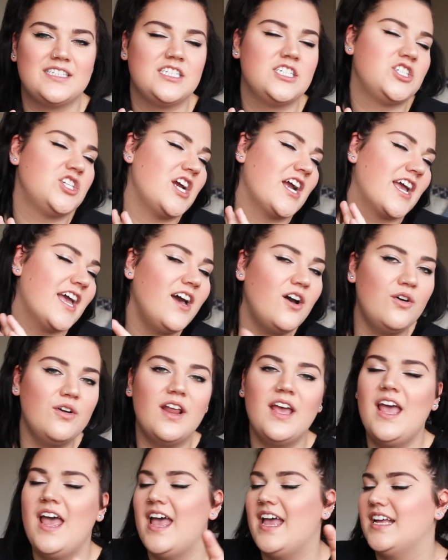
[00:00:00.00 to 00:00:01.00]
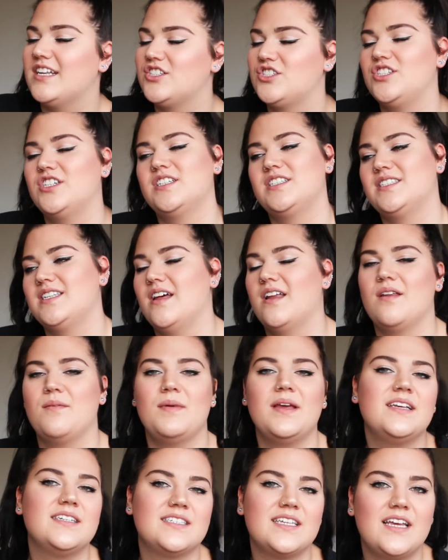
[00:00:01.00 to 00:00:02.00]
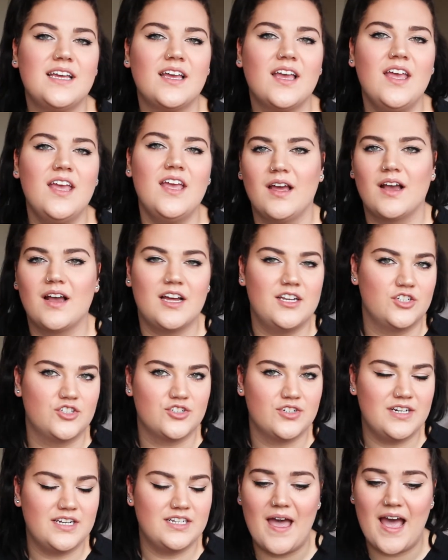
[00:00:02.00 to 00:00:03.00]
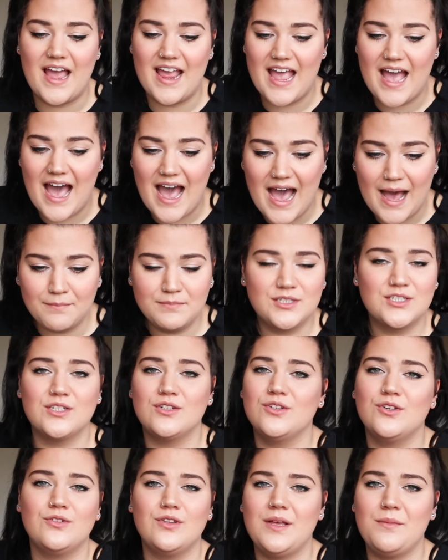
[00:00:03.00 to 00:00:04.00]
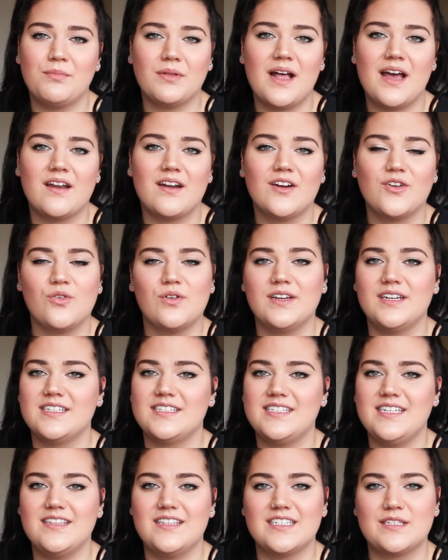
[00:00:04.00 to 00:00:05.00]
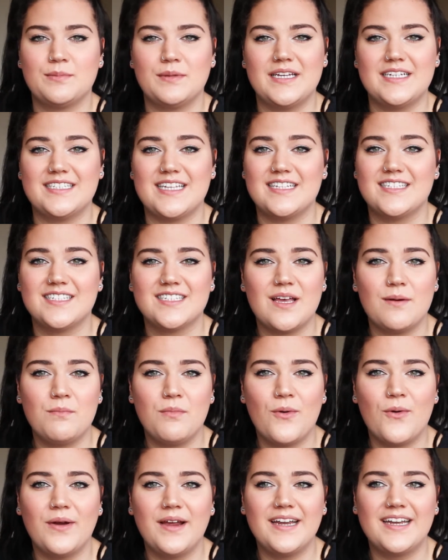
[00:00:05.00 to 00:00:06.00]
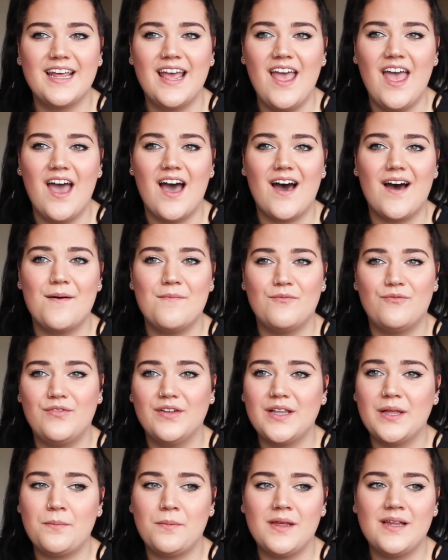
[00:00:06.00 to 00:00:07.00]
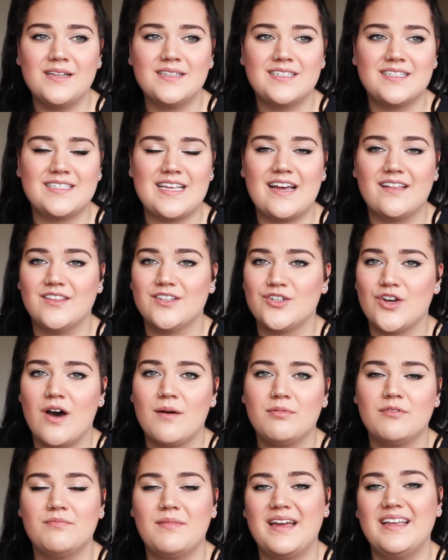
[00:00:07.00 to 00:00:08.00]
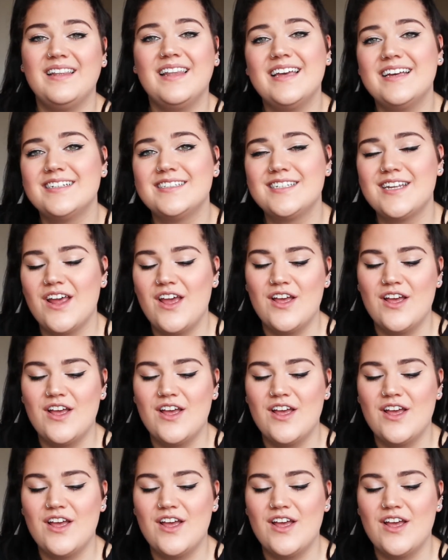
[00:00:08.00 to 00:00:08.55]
to check out. It's just an amazing country. I absolutely plan on going to see this place at some point. Philippines is at the top of my list.